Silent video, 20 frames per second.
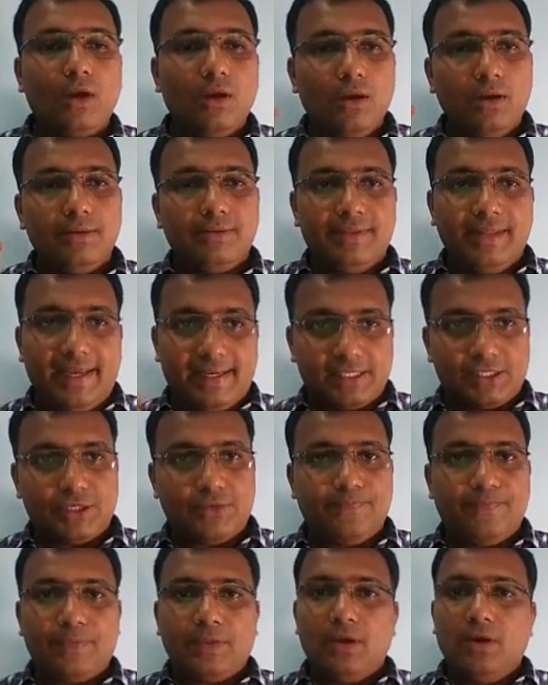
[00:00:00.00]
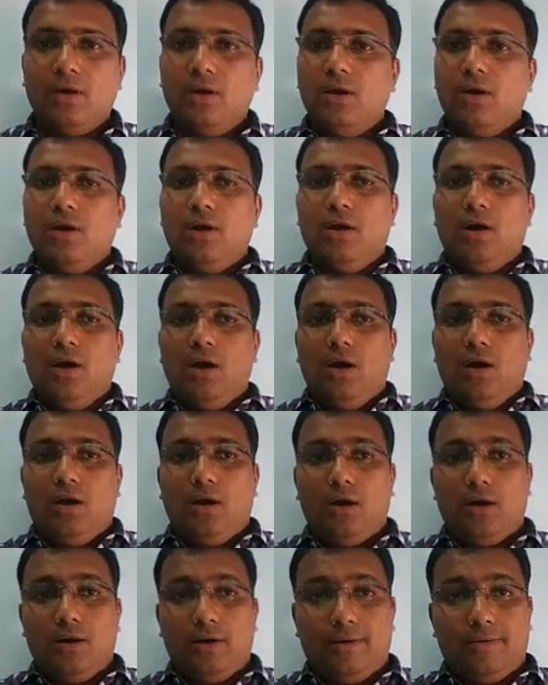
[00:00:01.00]
Next,
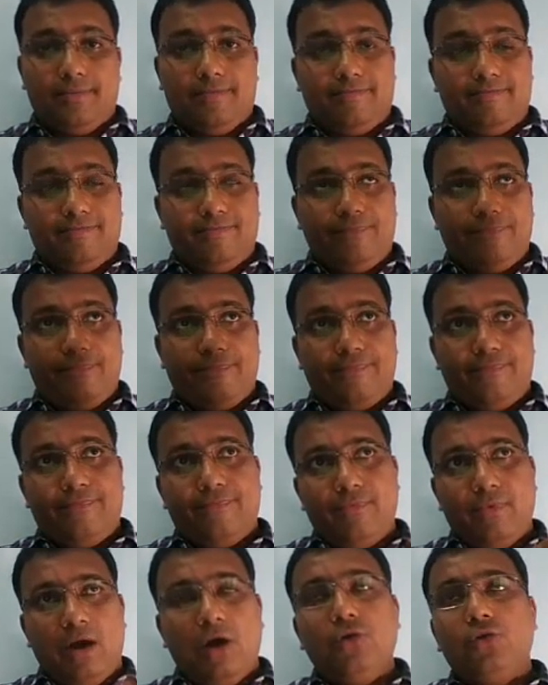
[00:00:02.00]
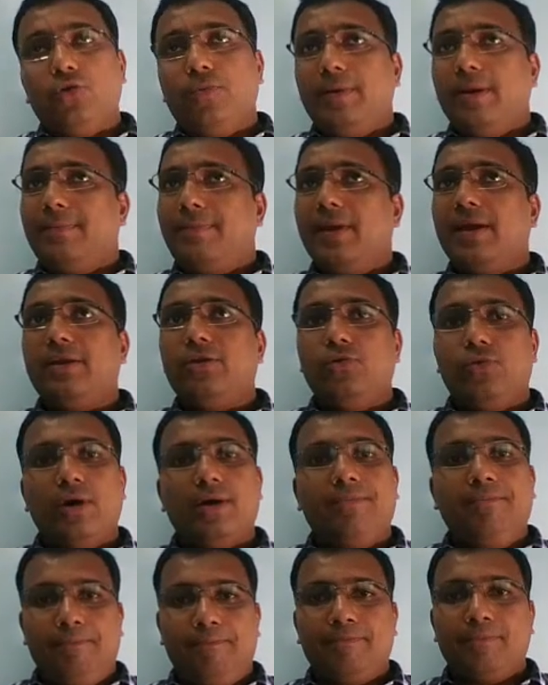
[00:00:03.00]
how to prepare your
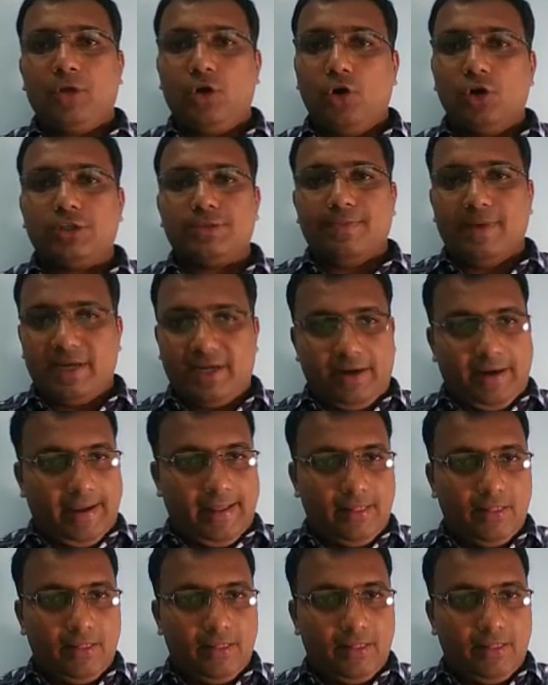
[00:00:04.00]
course material.